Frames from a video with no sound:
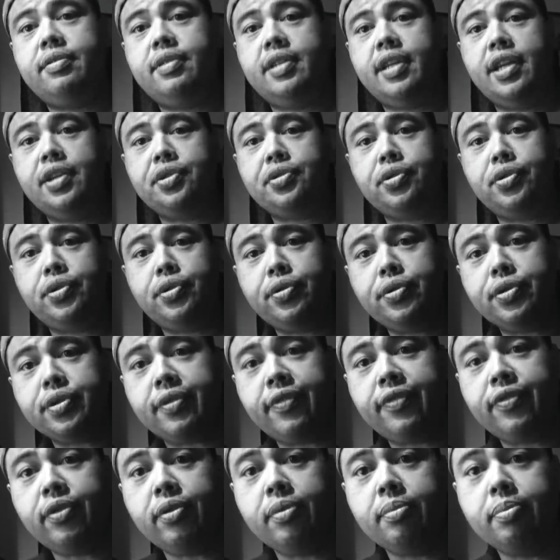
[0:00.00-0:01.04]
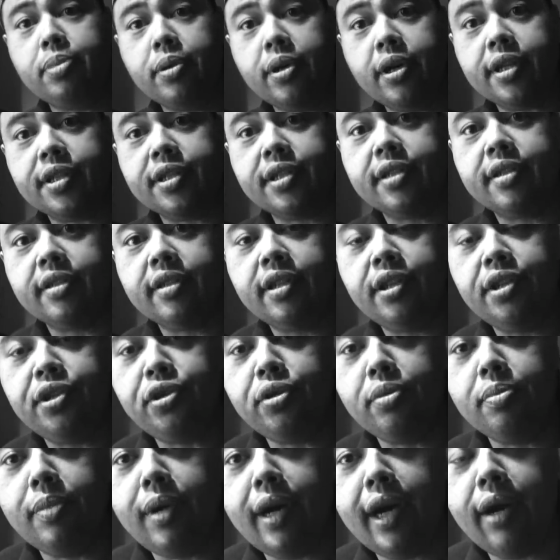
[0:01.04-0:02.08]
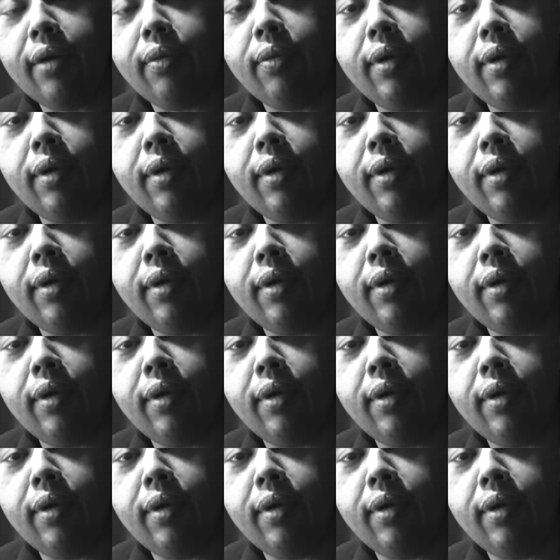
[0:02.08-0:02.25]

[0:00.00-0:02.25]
to introduce a few books that you might